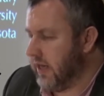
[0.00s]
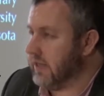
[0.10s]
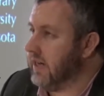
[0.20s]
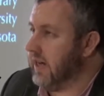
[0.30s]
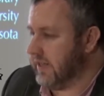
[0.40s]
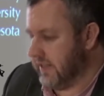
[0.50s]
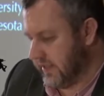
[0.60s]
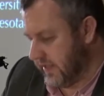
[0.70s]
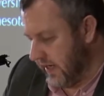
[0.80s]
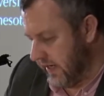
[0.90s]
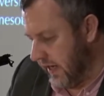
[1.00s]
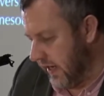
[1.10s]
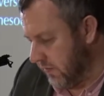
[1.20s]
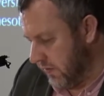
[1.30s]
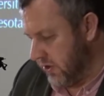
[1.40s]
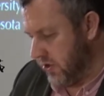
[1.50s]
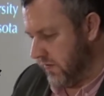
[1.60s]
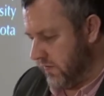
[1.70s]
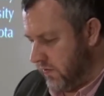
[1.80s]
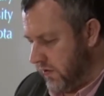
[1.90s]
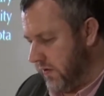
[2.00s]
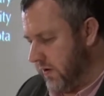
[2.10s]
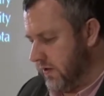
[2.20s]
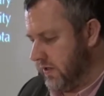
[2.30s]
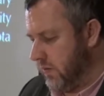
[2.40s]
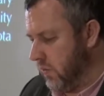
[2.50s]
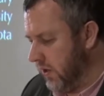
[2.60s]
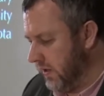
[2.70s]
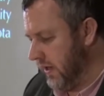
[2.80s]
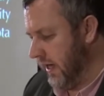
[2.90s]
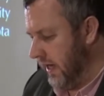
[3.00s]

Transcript: texts, and language to 431